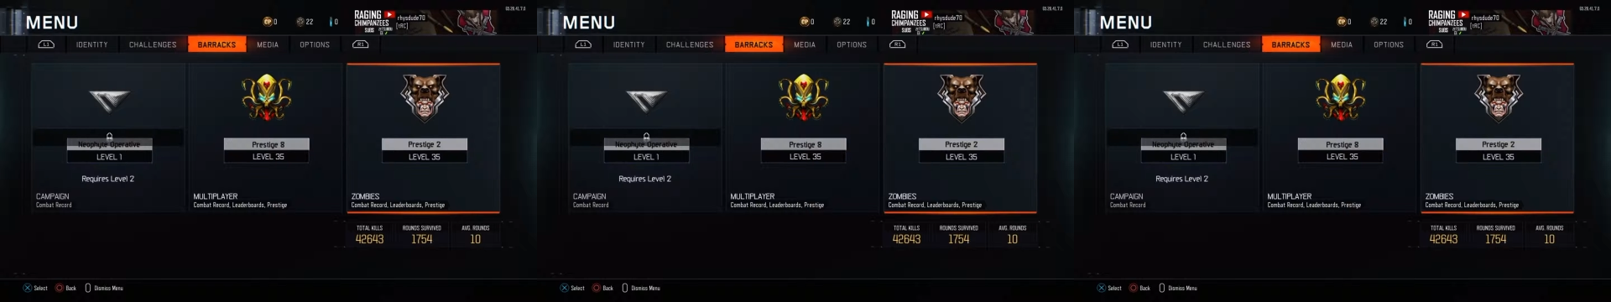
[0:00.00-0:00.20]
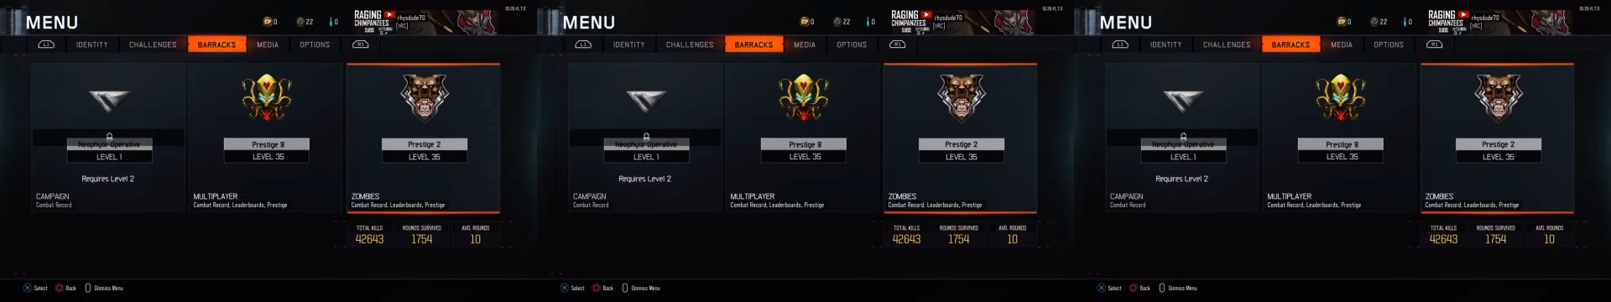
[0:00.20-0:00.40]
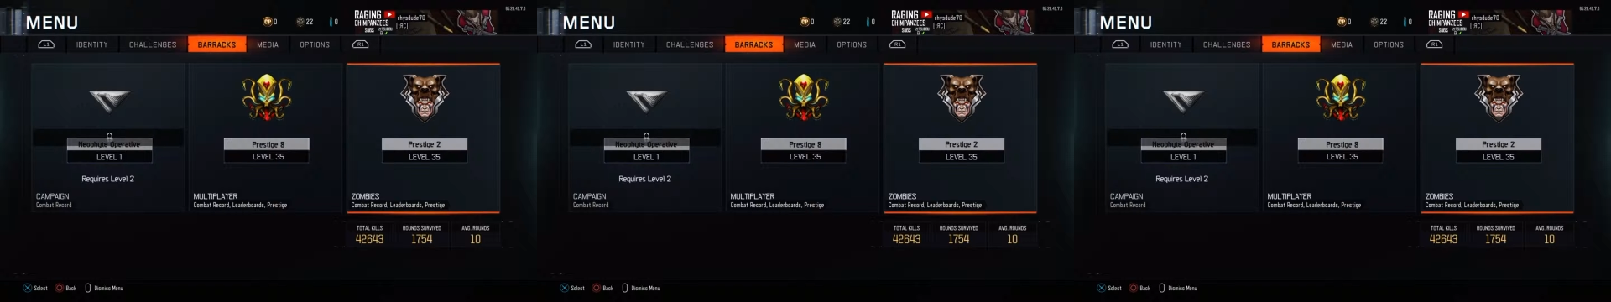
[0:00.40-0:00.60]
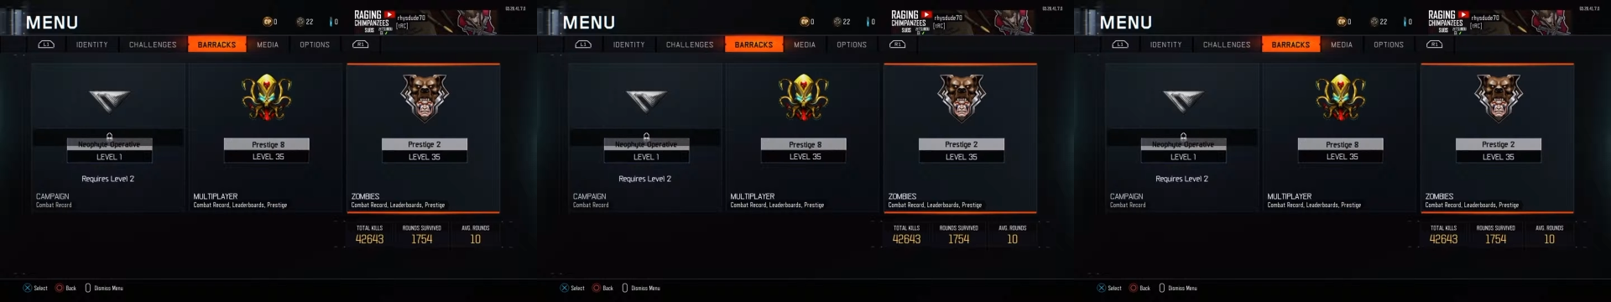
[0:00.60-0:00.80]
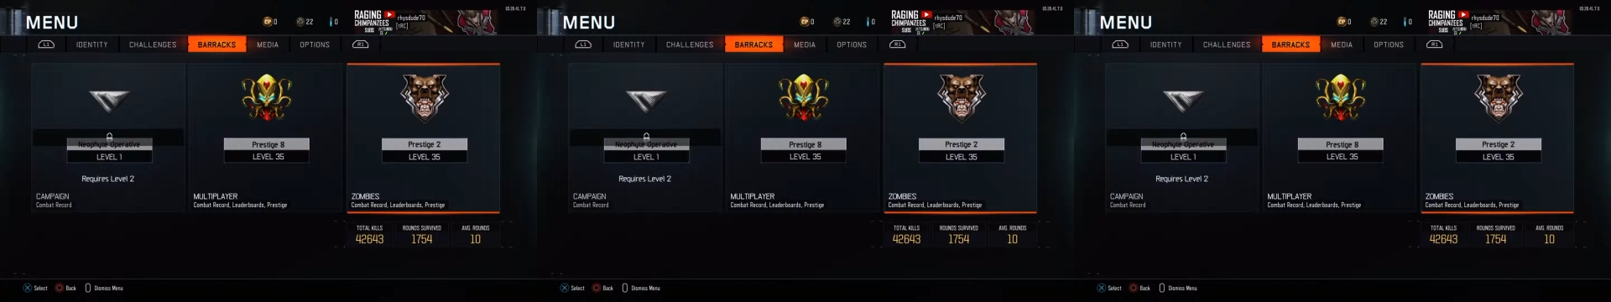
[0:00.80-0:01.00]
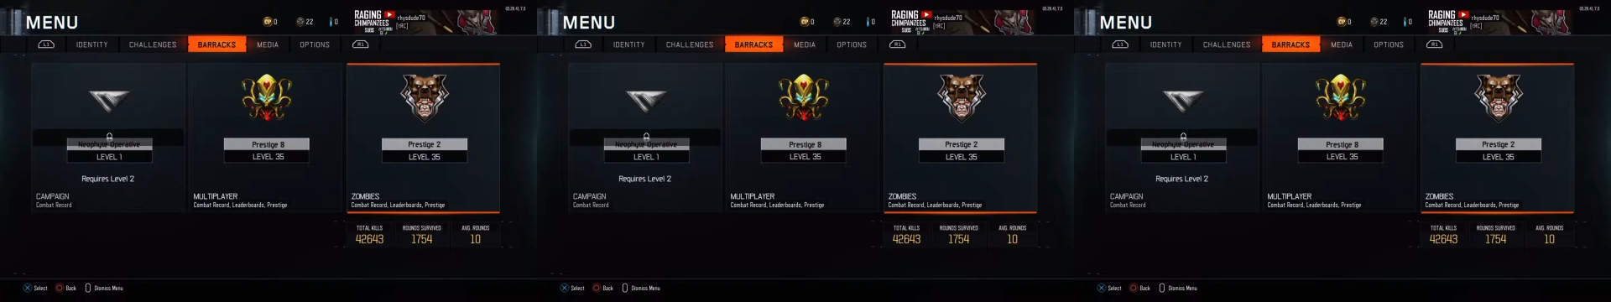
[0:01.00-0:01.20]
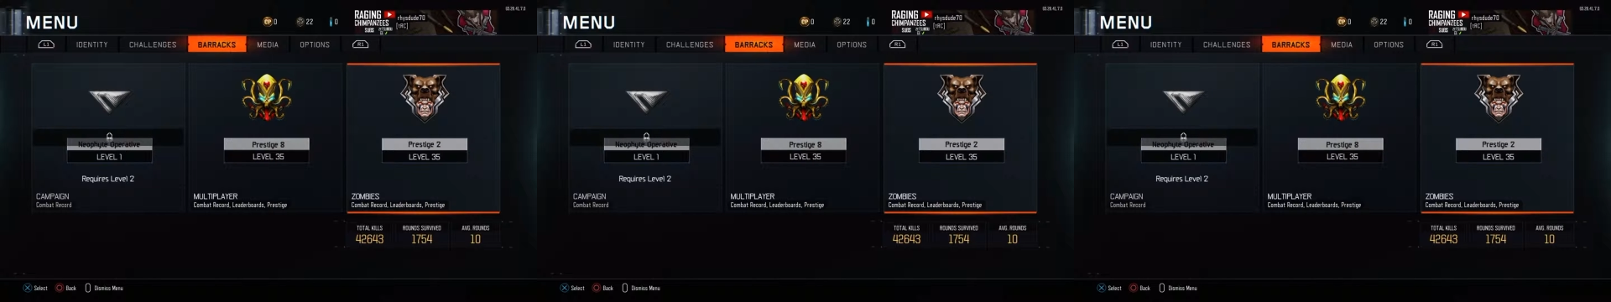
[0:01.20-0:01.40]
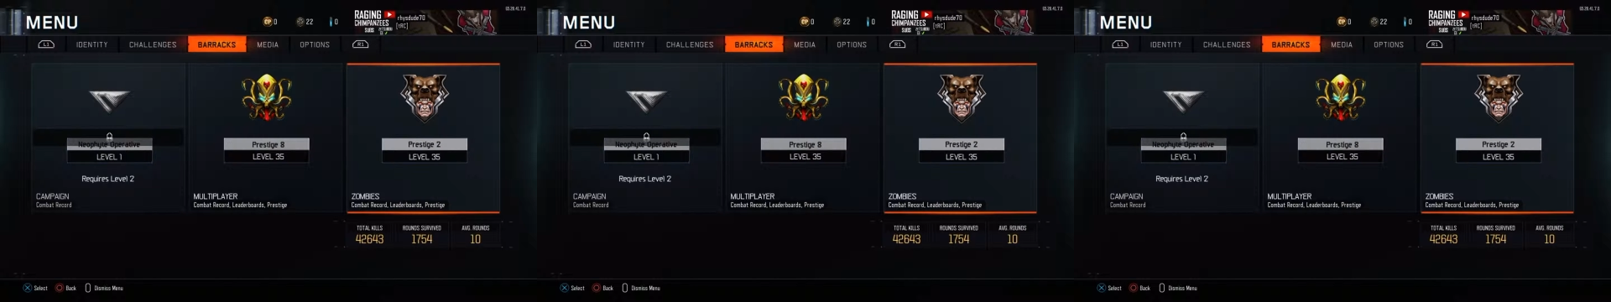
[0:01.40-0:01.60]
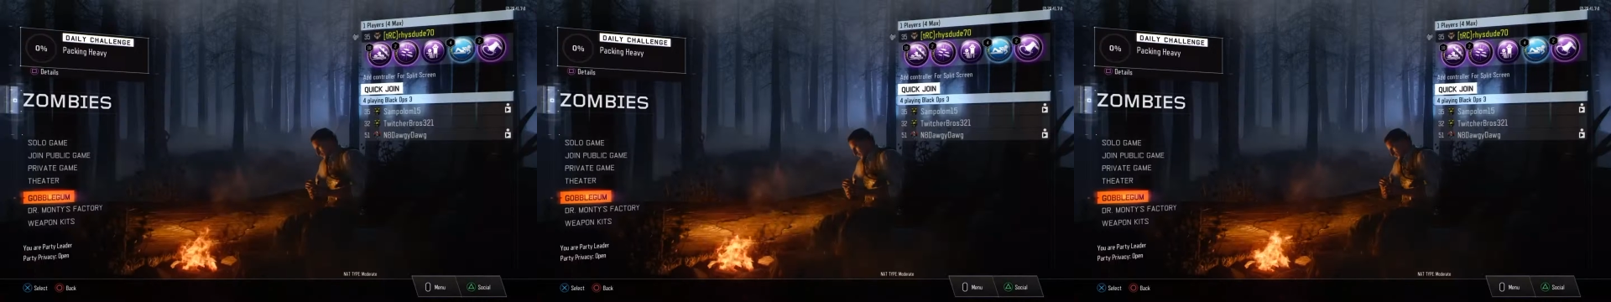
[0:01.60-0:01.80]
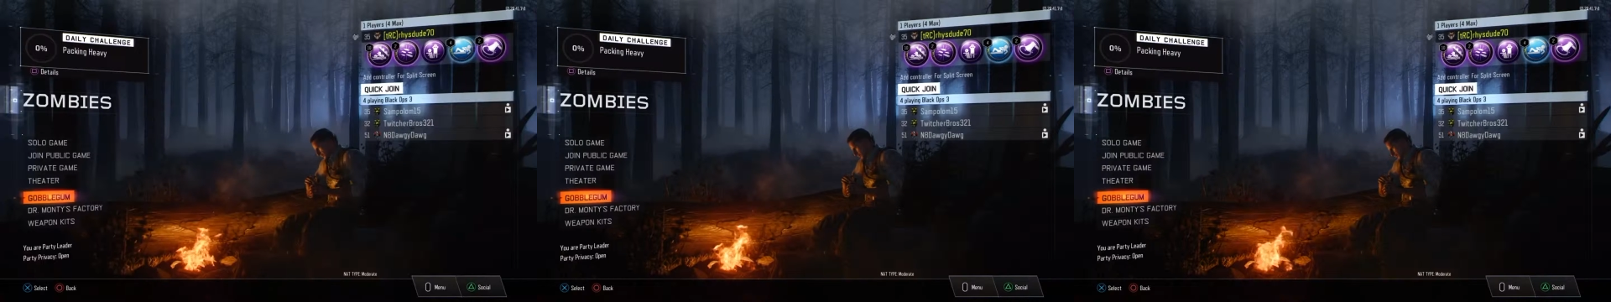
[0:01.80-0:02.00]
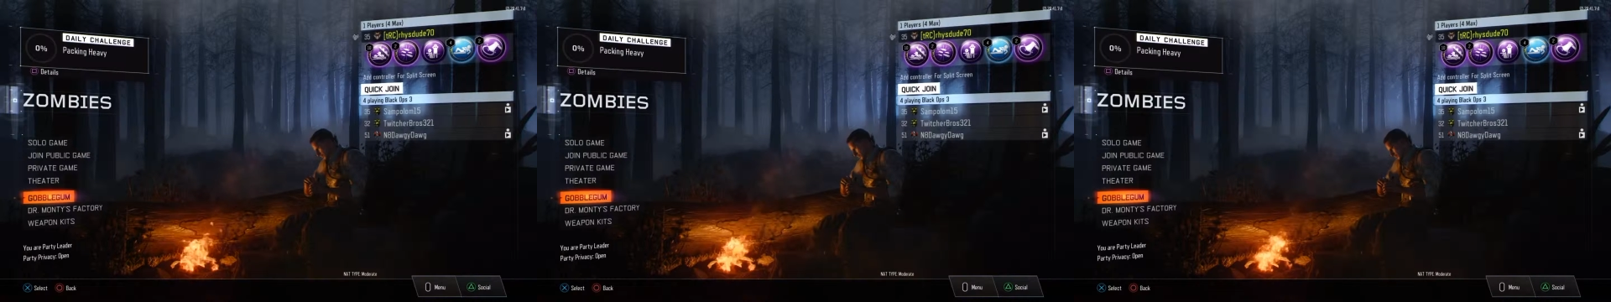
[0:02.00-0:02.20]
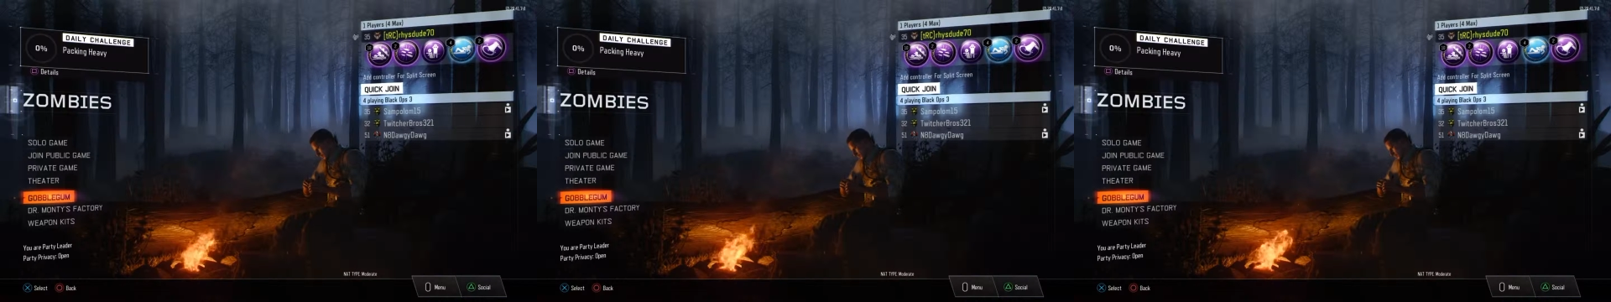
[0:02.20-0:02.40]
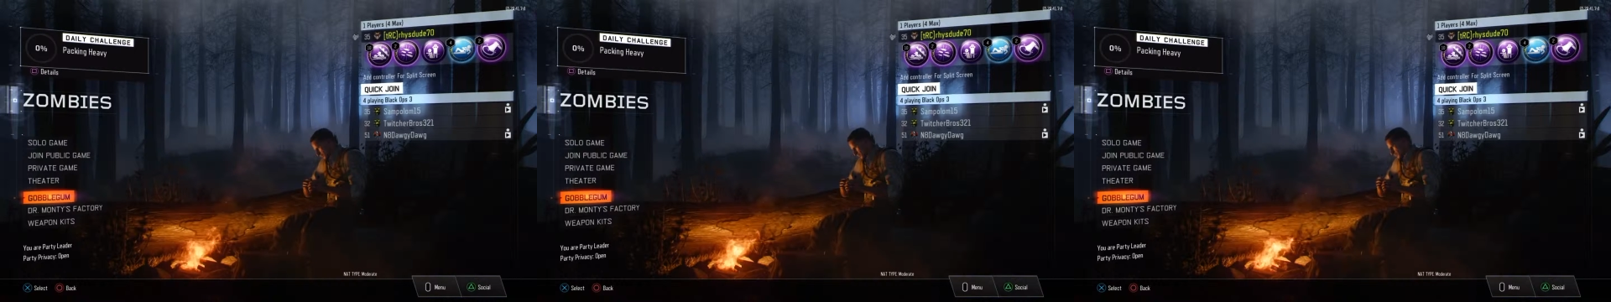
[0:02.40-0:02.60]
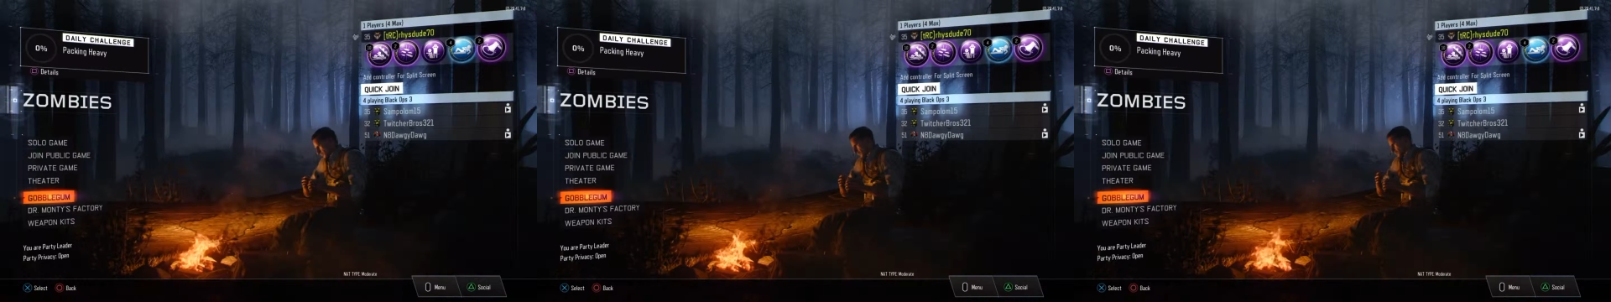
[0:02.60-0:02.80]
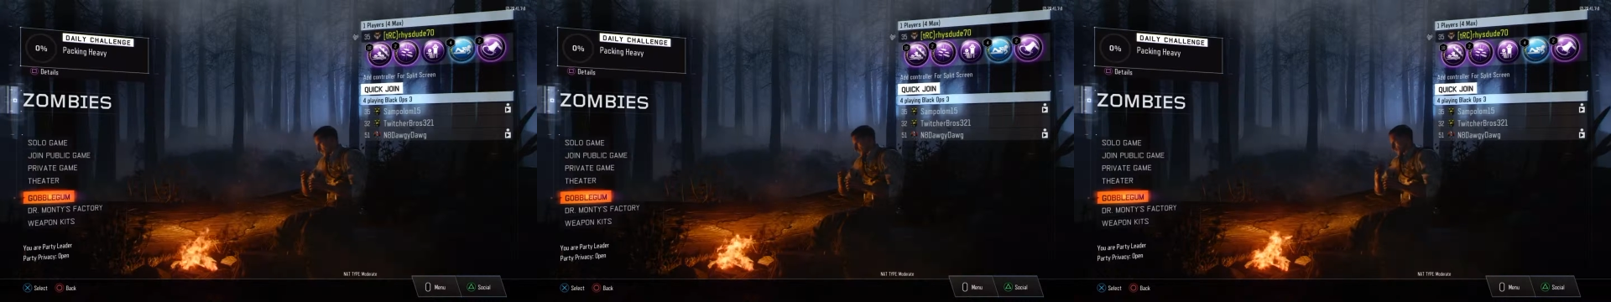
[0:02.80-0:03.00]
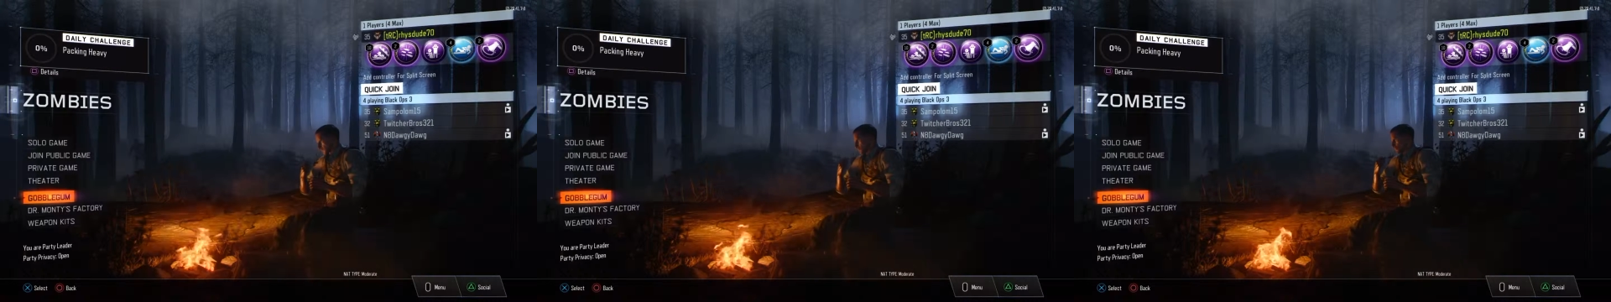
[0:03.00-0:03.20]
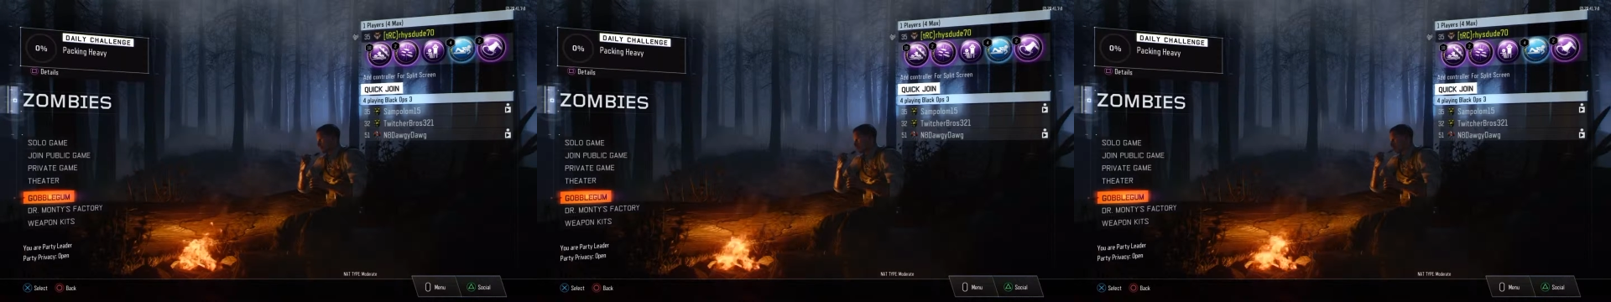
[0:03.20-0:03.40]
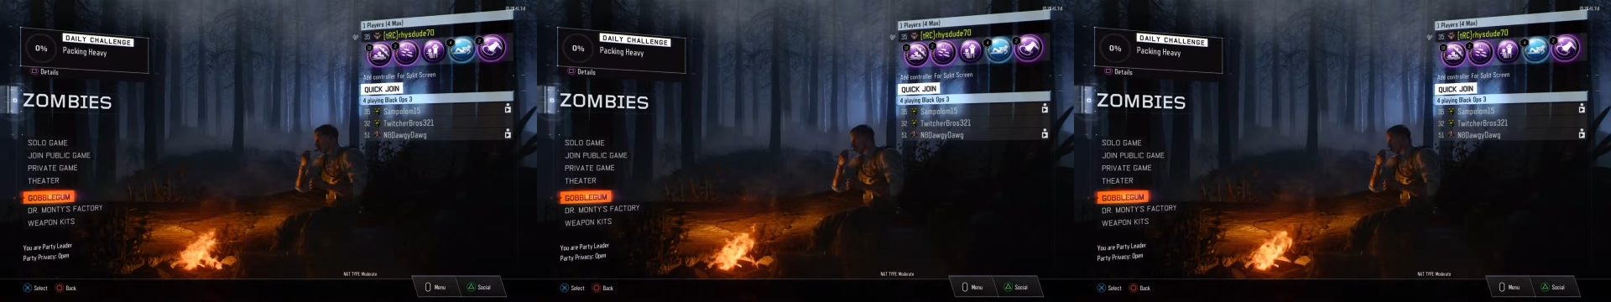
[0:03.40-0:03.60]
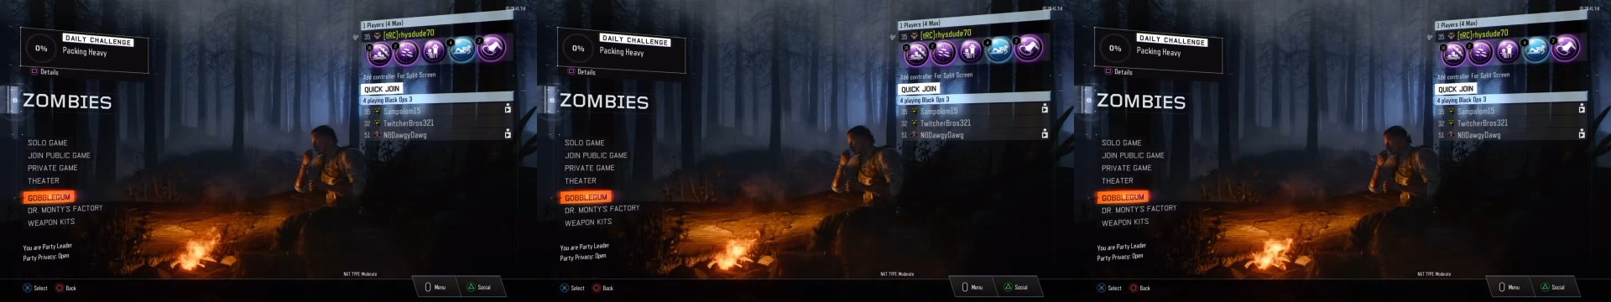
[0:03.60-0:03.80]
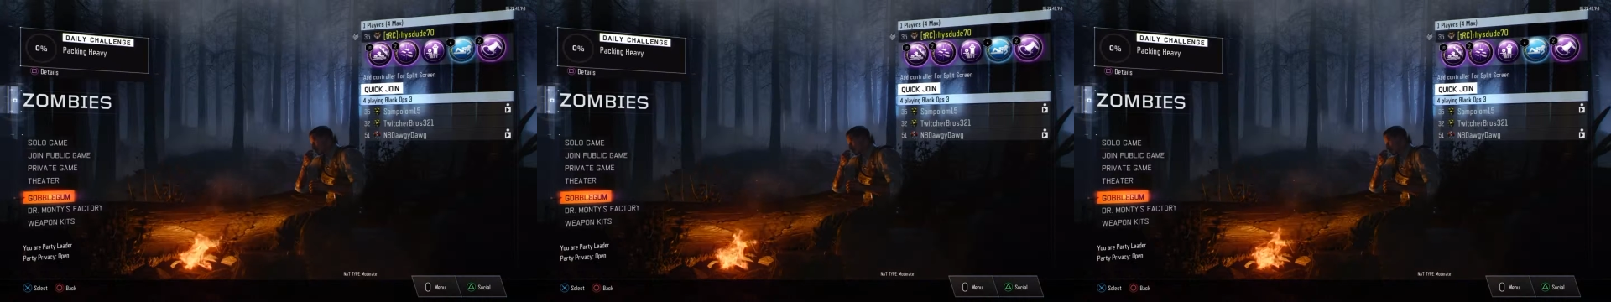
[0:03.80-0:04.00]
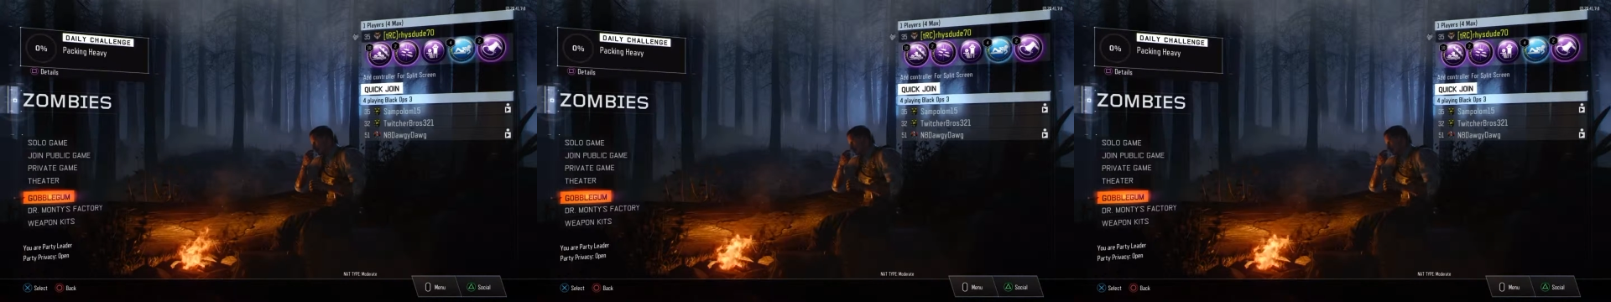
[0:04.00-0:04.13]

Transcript: [unreadable: no face in view]